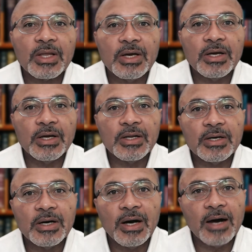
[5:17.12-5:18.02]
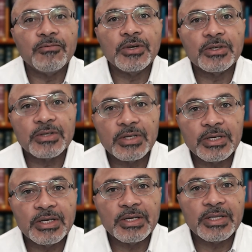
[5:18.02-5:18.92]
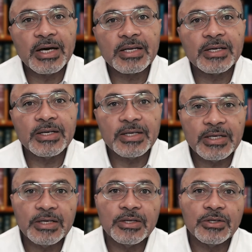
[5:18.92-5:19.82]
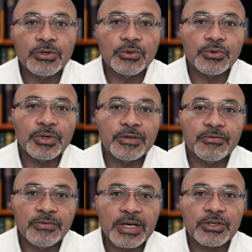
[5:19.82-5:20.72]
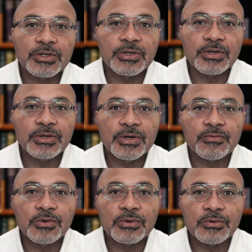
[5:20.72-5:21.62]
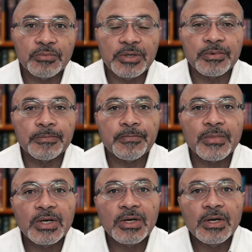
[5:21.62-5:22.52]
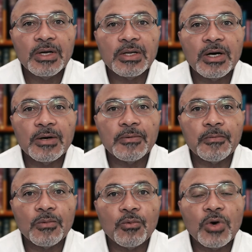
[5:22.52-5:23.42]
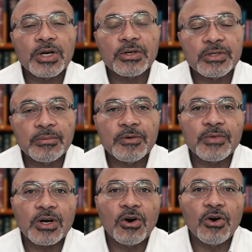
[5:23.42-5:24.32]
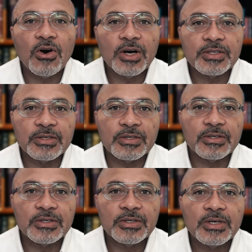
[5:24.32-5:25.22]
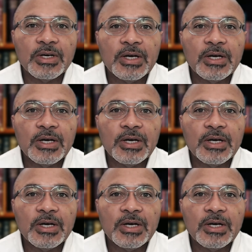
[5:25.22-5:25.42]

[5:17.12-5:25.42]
and obviously that can lead to infection of those people. Now, what are some of the causes,